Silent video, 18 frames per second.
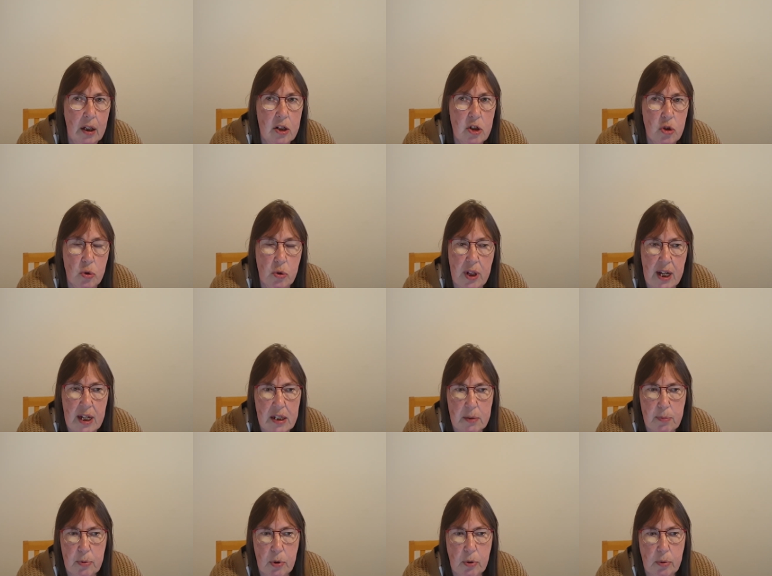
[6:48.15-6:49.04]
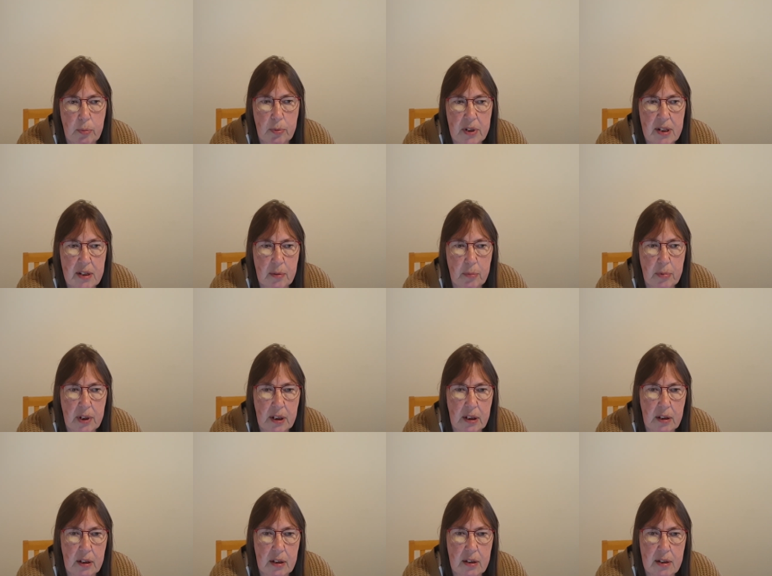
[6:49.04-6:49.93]
So that's probably
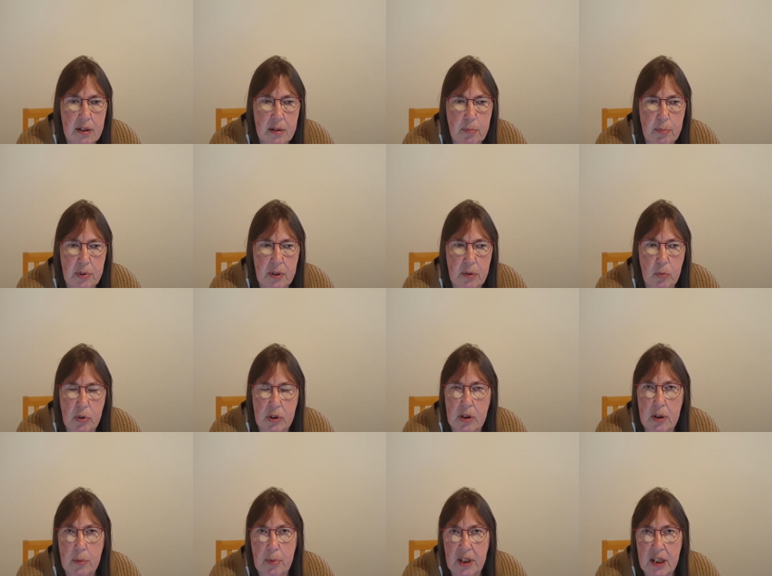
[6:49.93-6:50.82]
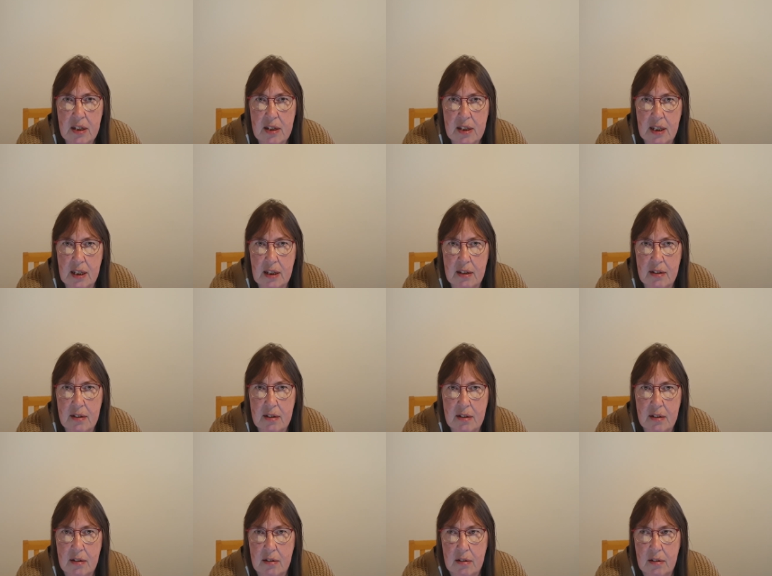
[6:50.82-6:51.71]
something that's been one of the biggest
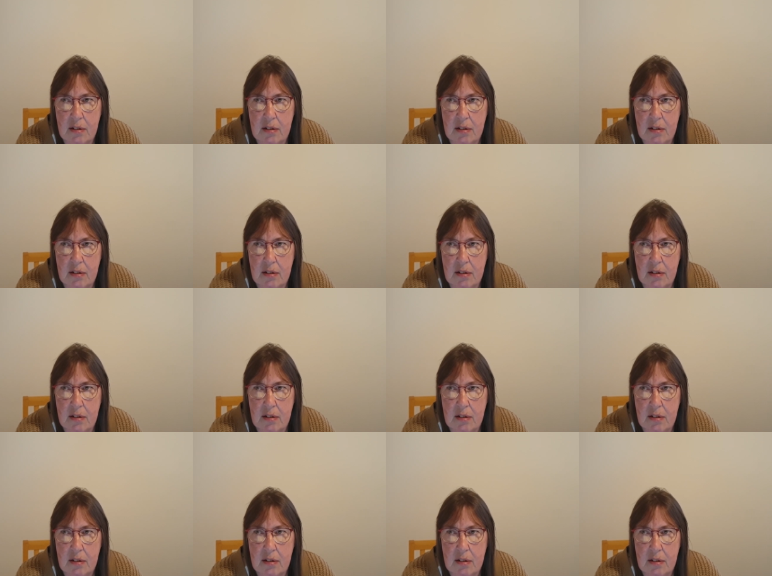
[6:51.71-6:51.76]
things